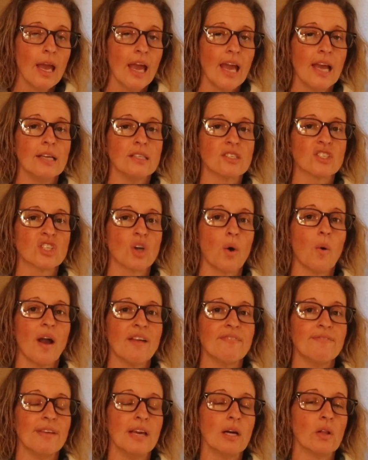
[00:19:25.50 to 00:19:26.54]
And so I
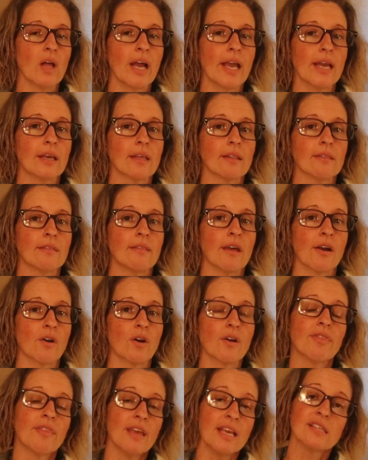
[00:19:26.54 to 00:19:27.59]
feel like there
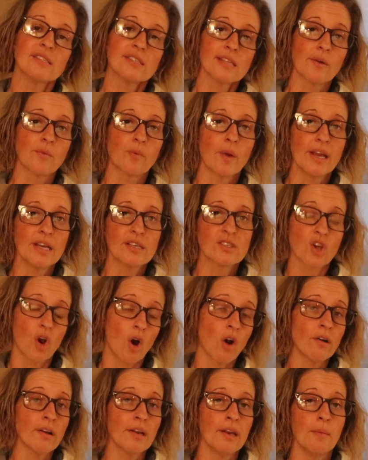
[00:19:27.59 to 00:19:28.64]
are things that Ray is
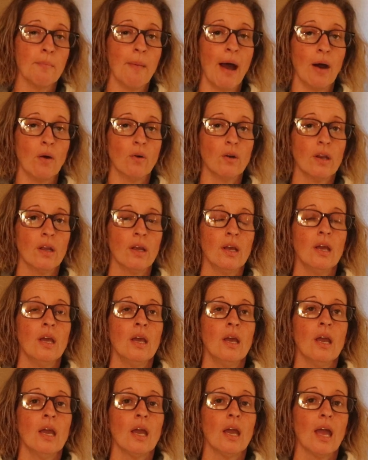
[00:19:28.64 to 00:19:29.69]
guarded about.
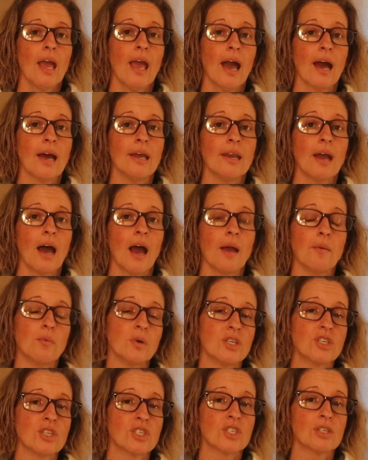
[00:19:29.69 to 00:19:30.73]
And
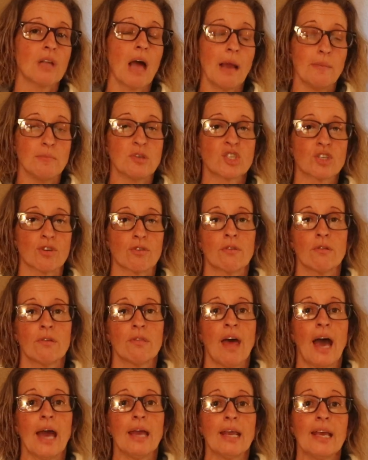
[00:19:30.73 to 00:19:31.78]
I'm sure
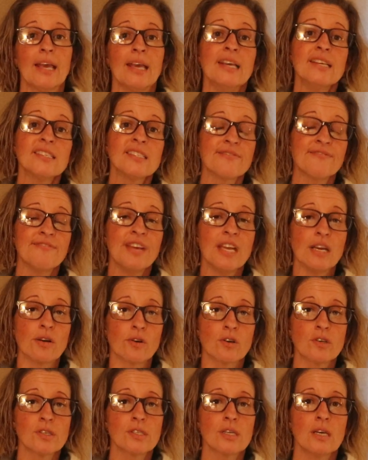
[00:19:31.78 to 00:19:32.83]
that his
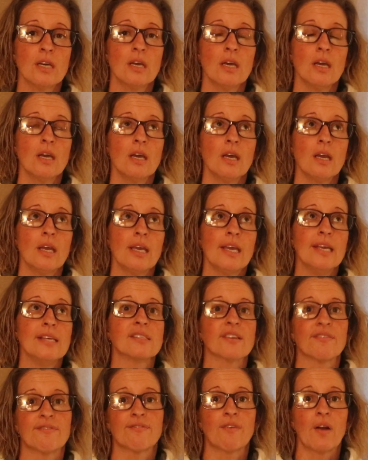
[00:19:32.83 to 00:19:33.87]
fears,
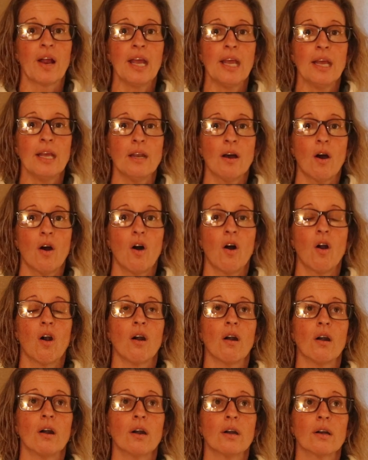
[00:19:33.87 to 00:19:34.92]
he's afraid,
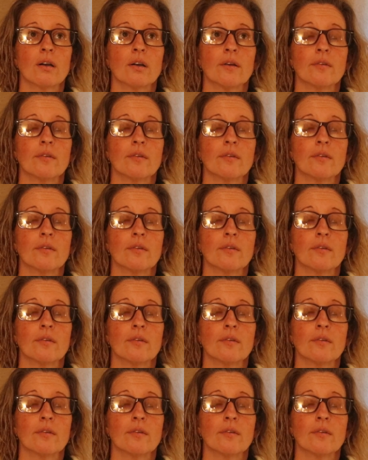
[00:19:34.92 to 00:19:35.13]
are